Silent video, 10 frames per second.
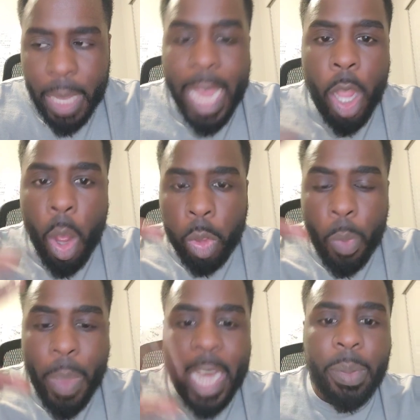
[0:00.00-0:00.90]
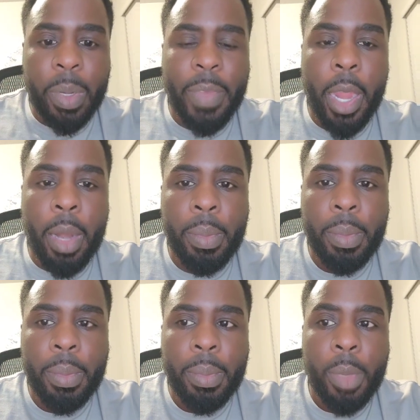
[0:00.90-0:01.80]
and go through management of care
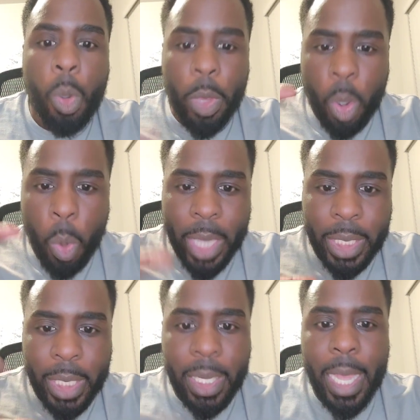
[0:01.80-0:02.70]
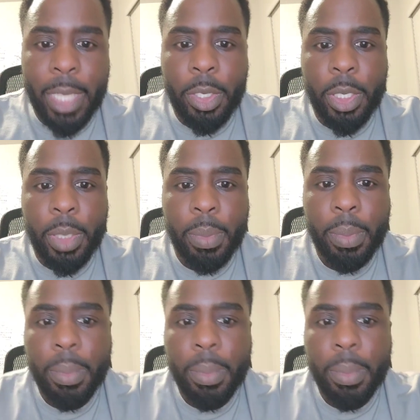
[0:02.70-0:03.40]
with questions and answers,